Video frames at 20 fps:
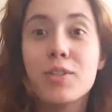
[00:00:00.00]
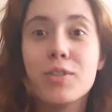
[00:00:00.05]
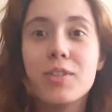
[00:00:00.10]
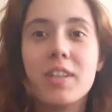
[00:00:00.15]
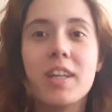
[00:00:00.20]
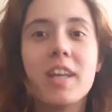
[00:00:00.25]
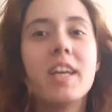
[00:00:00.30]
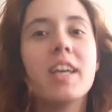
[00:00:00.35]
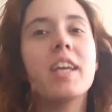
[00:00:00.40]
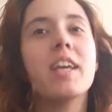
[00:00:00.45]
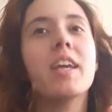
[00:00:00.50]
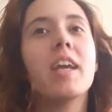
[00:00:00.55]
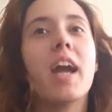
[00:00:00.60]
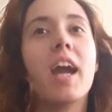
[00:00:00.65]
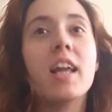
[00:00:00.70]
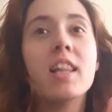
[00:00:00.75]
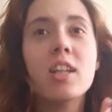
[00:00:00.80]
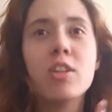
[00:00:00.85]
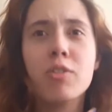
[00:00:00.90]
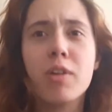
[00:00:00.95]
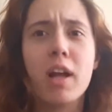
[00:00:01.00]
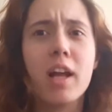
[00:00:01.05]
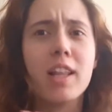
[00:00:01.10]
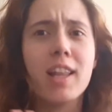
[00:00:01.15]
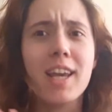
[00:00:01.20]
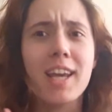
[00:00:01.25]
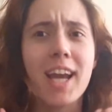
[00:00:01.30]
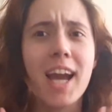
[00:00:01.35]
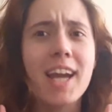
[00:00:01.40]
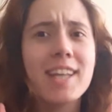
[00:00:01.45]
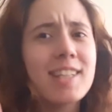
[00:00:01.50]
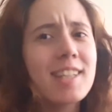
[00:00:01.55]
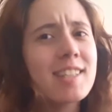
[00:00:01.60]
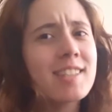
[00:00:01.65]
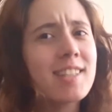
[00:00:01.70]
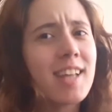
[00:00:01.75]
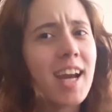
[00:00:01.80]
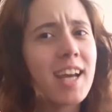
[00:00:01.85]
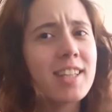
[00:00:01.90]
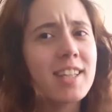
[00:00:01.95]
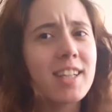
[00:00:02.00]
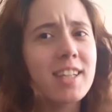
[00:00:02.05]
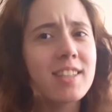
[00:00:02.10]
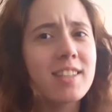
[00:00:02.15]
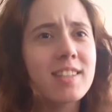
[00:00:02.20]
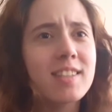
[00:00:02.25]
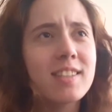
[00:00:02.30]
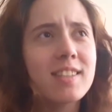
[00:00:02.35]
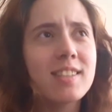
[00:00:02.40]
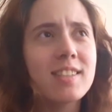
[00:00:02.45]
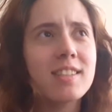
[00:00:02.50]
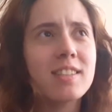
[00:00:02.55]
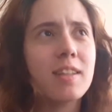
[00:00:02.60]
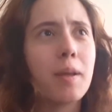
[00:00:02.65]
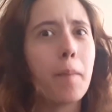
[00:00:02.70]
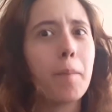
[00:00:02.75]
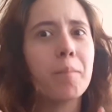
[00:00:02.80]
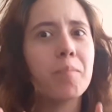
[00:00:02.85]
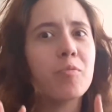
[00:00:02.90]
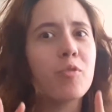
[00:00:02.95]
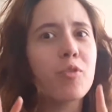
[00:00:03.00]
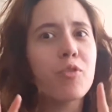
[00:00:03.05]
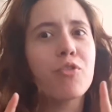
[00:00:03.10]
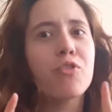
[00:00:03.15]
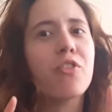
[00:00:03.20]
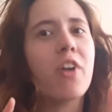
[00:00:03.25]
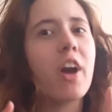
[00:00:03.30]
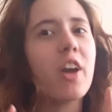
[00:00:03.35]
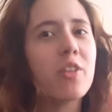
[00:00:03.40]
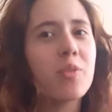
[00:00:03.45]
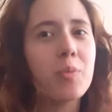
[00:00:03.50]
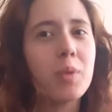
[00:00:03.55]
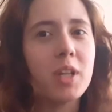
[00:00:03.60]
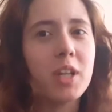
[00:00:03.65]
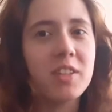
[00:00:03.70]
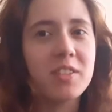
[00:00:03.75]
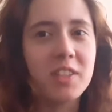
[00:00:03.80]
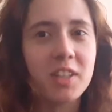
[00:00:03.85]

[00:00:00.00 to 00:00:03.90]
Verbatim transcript: Today I literally like I decided five minutes